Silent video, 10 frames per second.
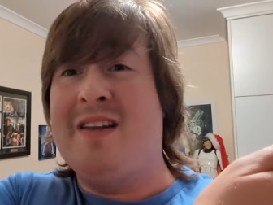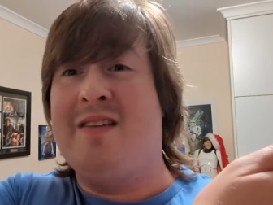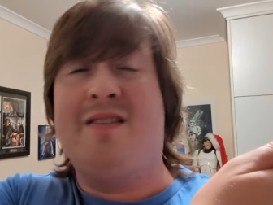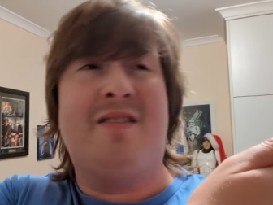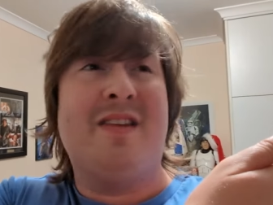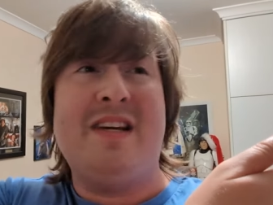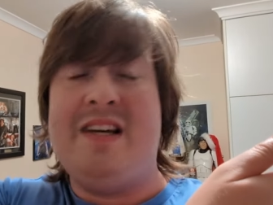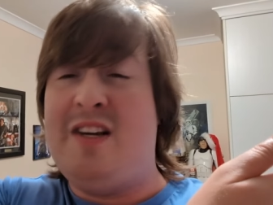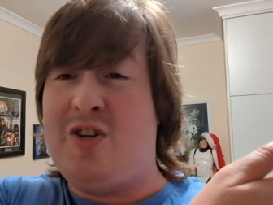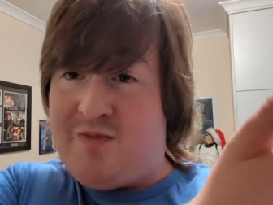than
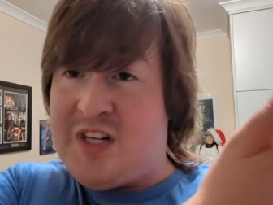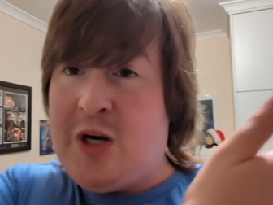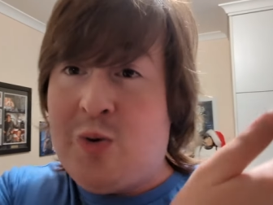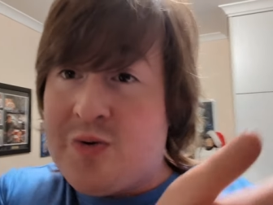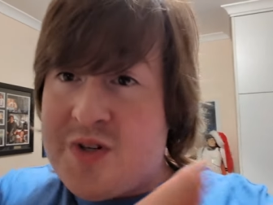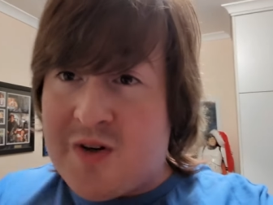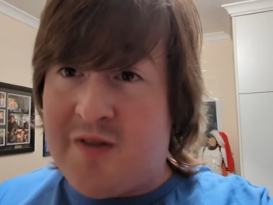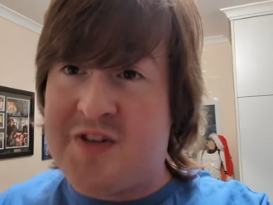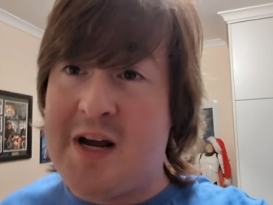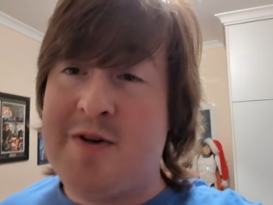the sequels
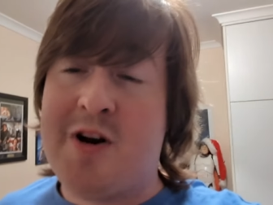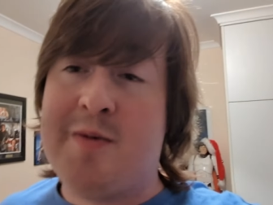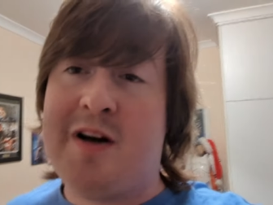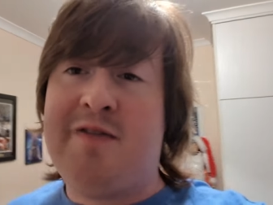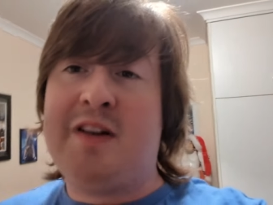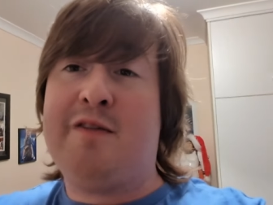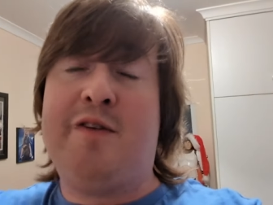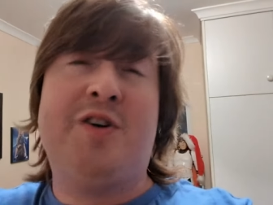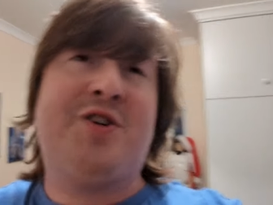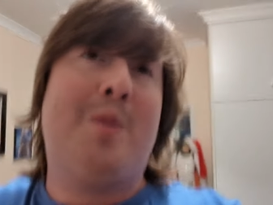of Damien Omen. I think the
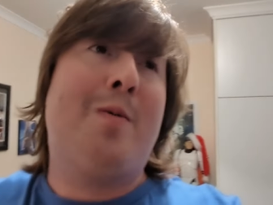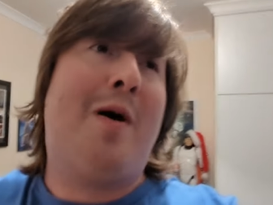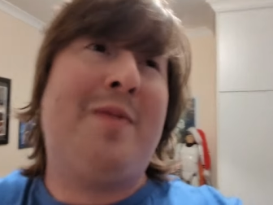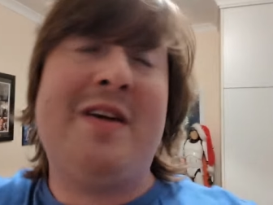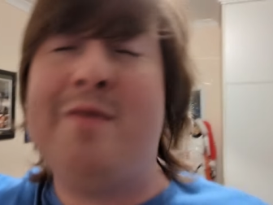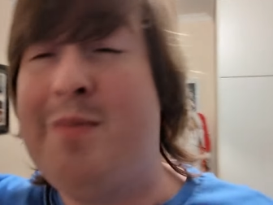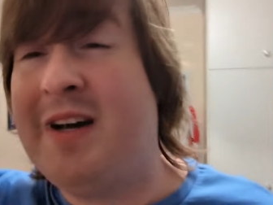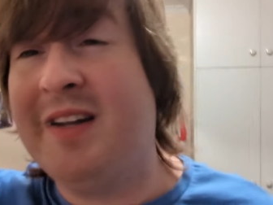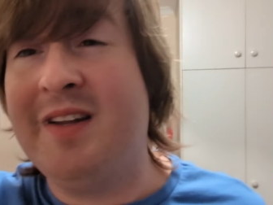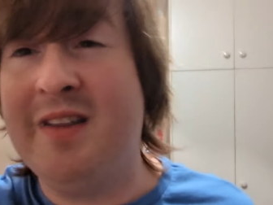first Omen might be even
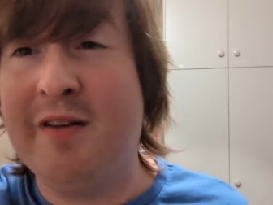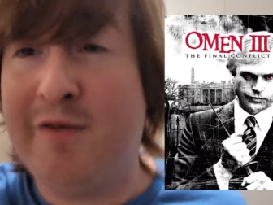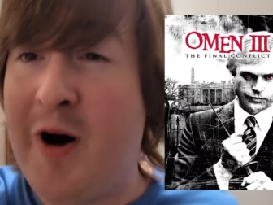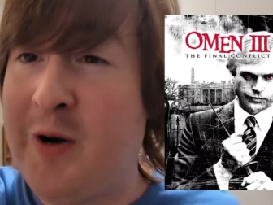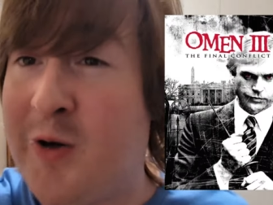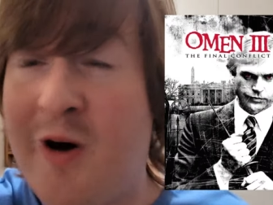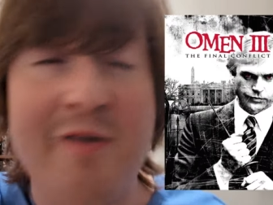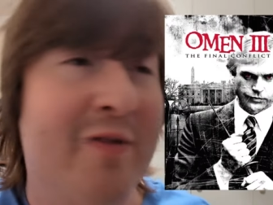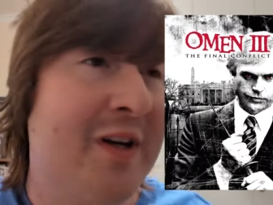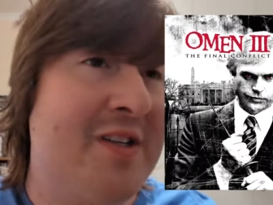better than the Final
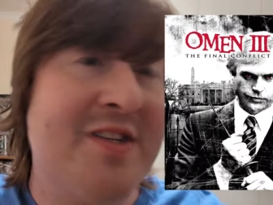Conflict